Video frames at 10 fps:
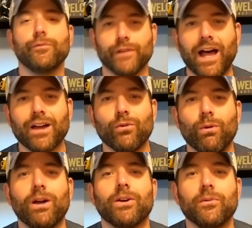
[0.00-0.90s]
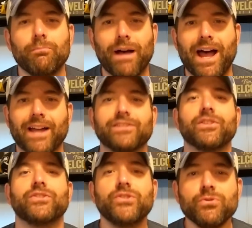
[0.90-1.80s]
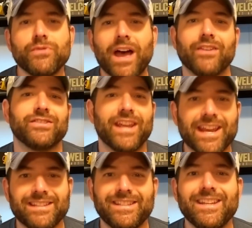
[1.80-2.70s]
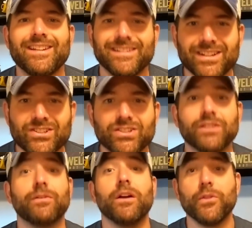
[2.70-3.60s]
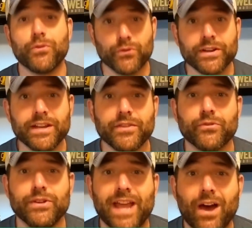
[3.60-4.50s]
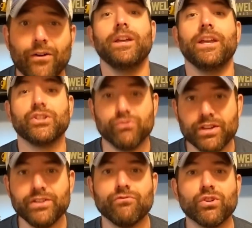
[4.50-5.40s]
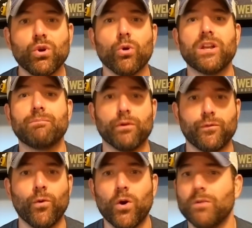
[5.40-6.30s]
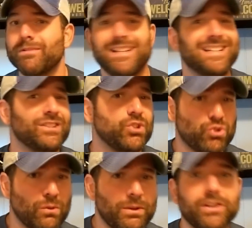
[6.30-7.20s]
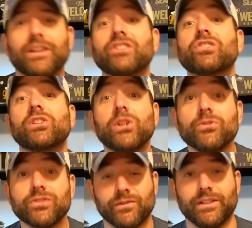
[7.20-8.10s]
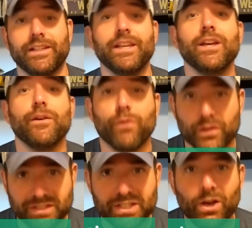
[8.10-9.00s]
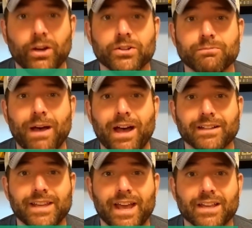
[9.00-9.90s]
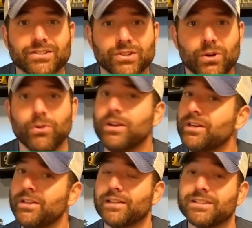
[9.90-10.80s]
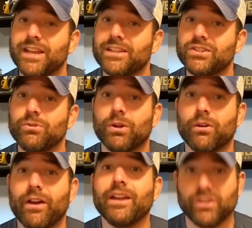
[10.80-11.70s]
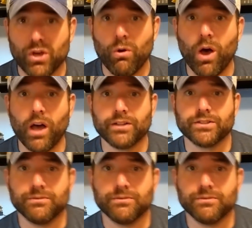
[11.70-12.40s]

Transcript: Flock, welcome back to the 2018 edition of 3 in 3 Out. It's written, recorded, performed, distributed exclusively for the Seahawks podcast. So let's get to it, all right? Go Hawks!